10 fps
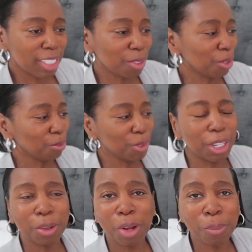So,
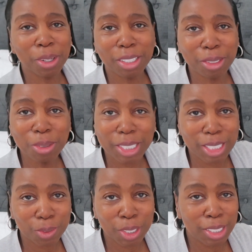you know, I'm going to use
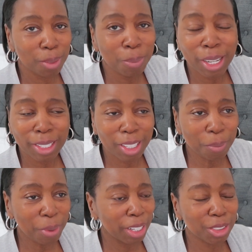these things. I buy
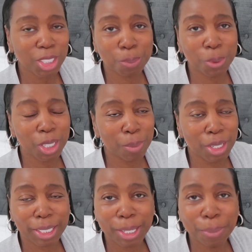them and I just put
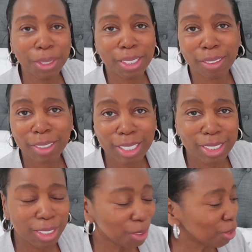them in the cupboard. I don't
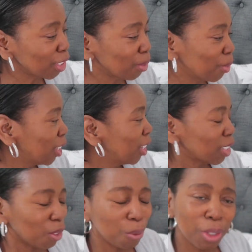get to use them.
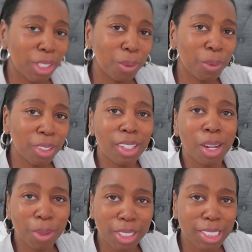So I thought, you know
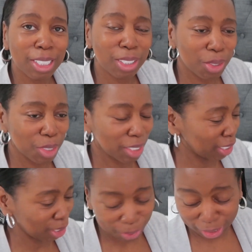what, I'm going to start
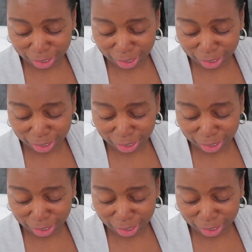using these